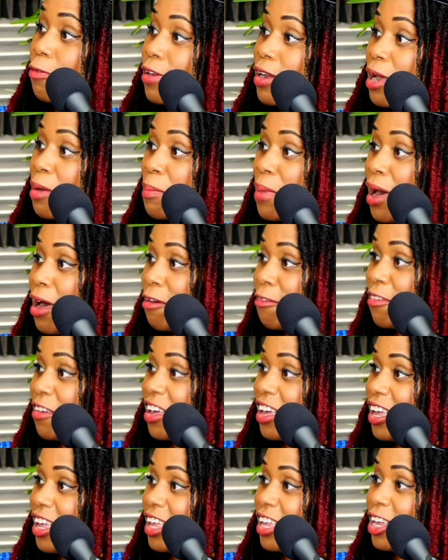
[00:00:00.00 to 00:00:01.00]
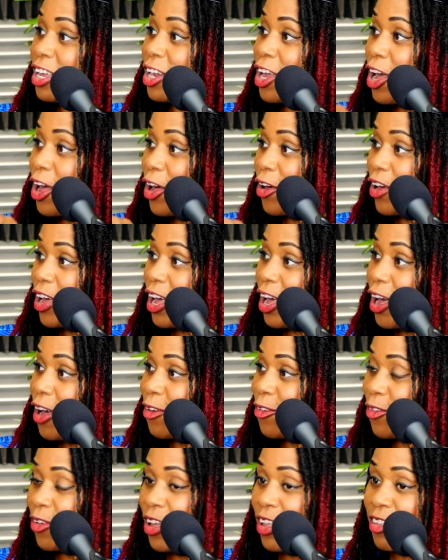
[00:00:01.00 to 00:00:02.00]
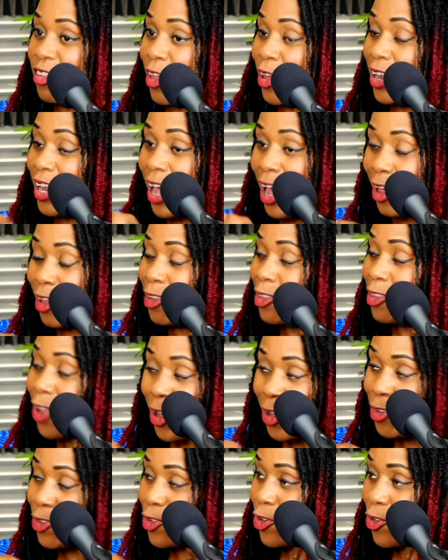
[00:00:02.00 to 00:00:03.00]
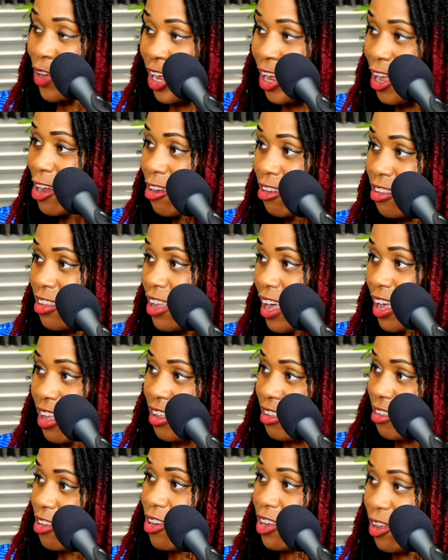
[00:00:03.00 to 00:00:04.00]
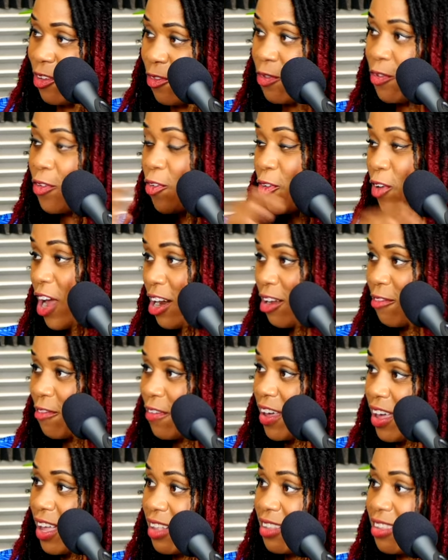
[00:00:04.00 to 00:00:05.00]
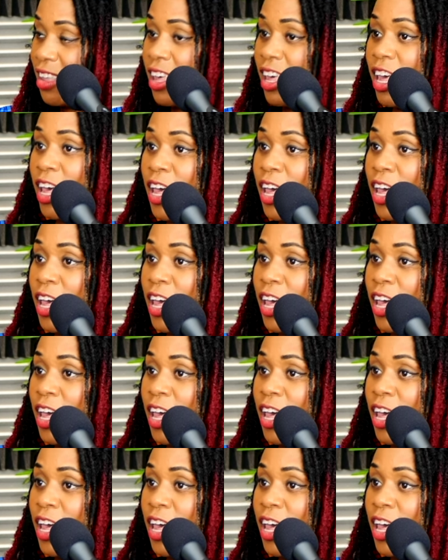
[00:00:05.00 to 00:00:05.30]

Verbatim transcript: it at my event, you know. Okay. So those, those two can intersect because yeah. you need food at events, yeah.